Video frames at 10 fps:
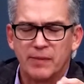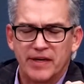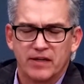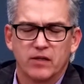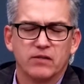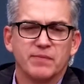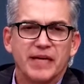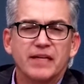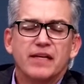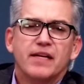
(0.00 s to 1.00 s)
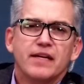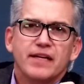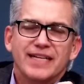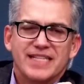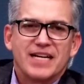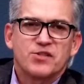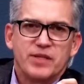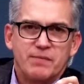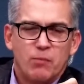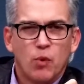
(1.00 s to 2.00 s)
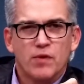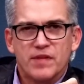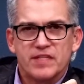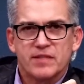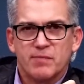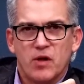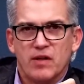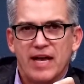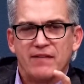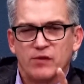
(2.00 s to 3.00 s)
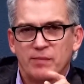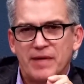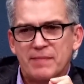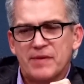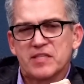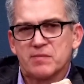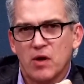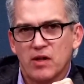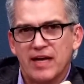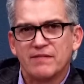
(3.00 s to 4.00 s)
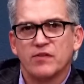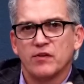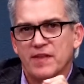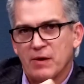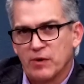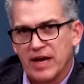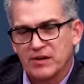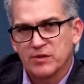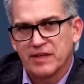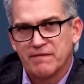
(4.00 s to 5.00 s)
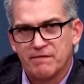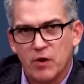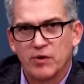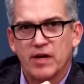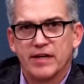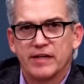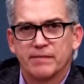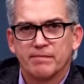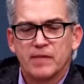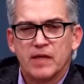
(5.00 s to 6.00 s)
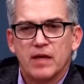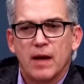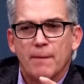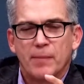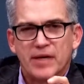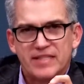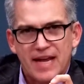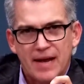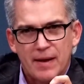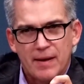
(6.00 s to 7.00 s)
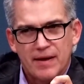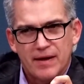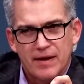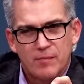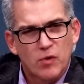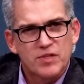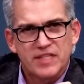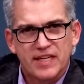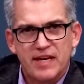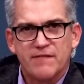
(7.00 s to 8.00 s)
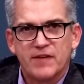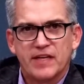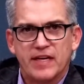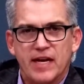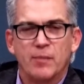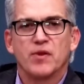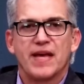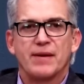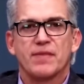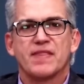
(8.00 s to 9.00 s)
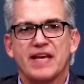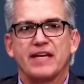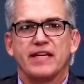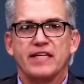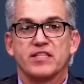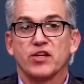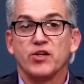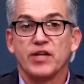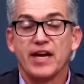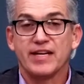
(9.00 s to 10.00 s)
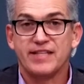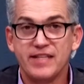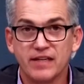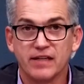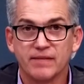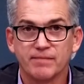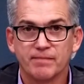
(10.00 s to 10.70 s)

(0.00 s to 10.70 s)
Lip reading: But it occurred to me, it's actually more than a small handful. It might be a small handful that would actually vote on it. But it's a more significant number that think it's a good idea,